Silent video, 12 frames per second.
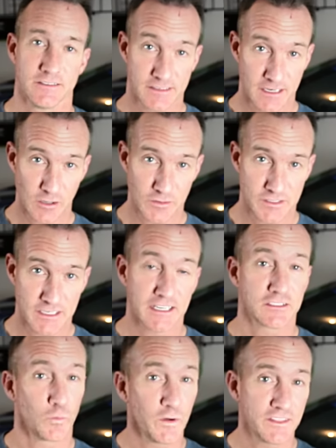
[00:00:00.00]

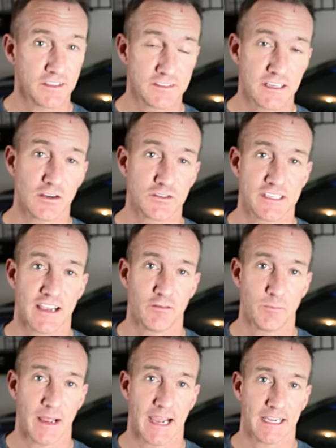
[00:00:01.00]
Z06 with the
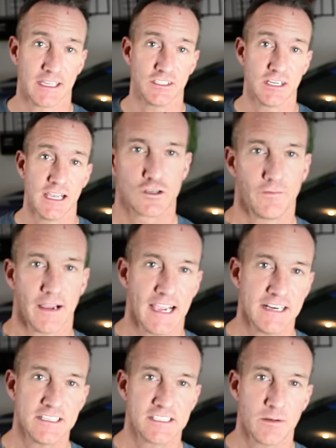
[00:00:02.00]
Z07 package. So if I
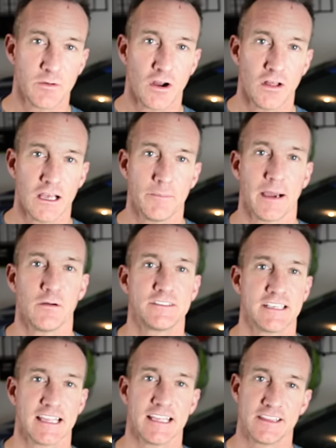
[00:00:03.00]
had to sum it all up, I would
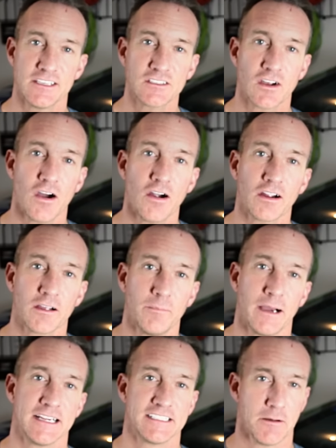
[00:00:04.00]
say that this car
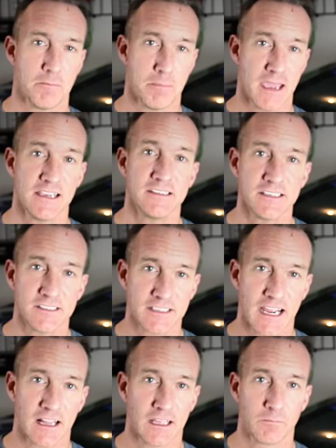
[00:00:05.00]
combines amazing
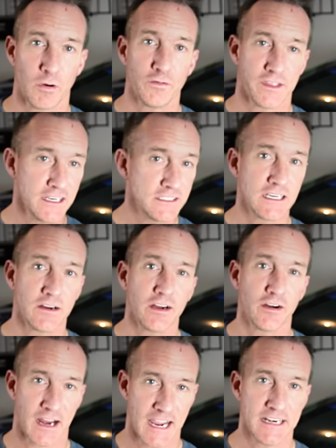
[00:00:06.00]
styling, both
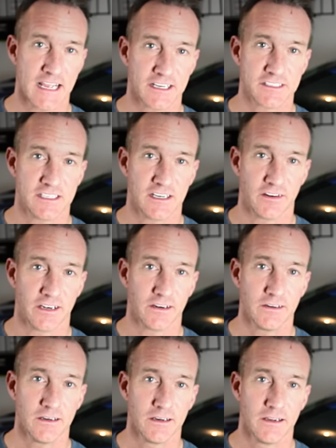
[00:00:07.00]
interior and
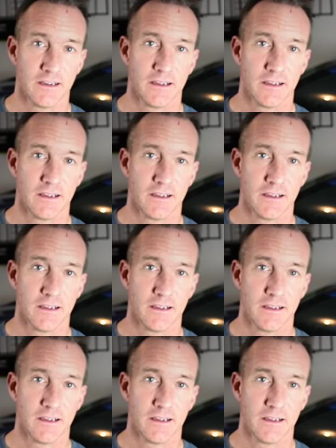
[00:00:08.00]
exterior,